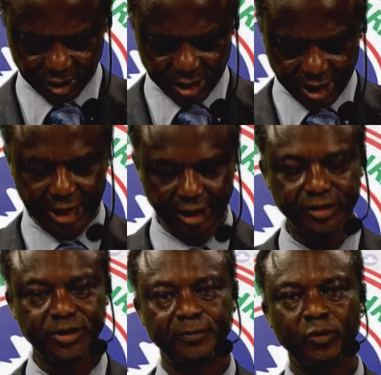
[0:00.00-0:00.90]
A lot
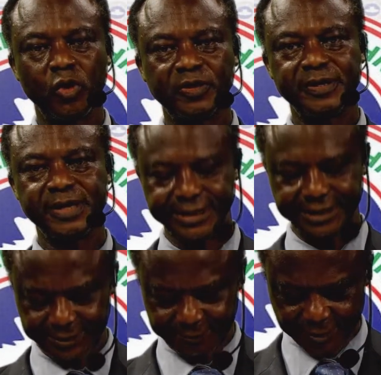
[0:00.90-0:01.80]
of courtiers
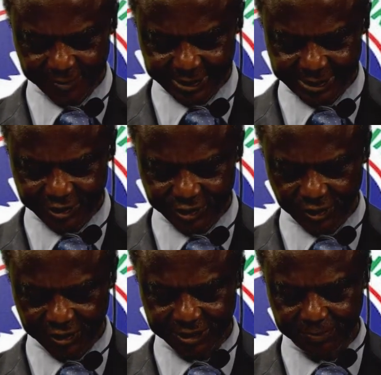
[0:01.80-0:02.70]
from King Saul's
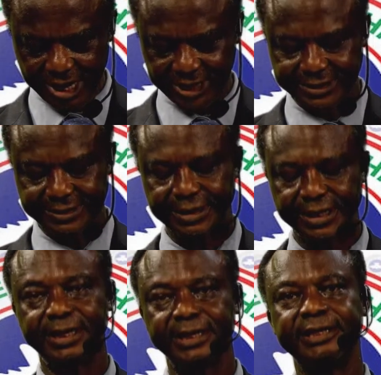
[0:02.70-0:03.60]
palace
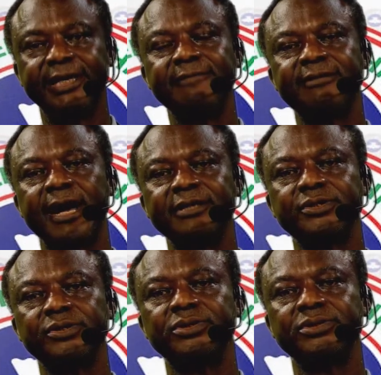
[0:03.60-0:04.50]
gave counsel
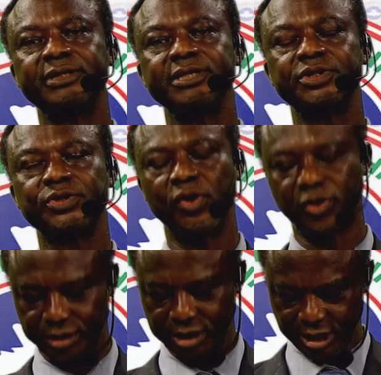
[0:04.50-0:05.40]
to King Saul
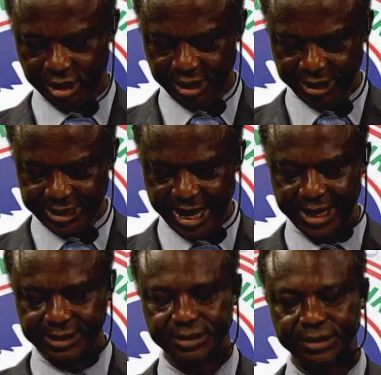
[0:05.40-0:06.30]
that
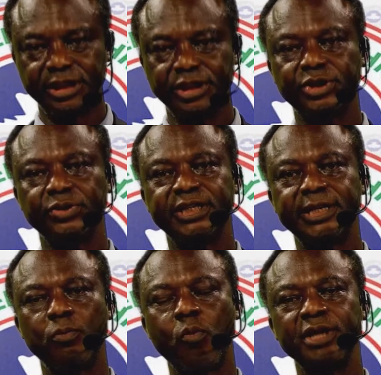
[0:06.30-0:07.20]
he should keep
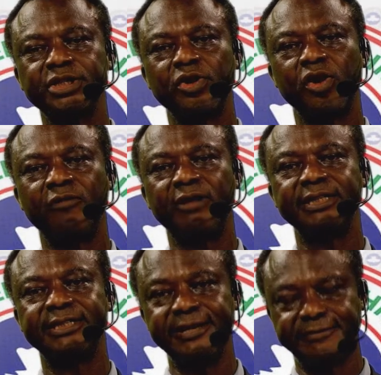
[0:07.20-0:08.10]
watch over
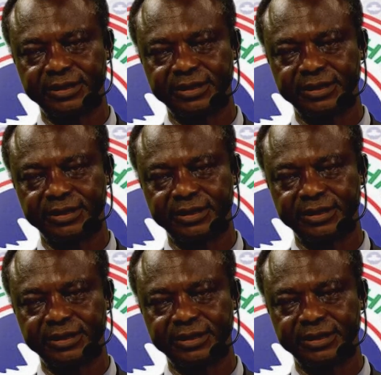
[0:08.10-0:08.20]
David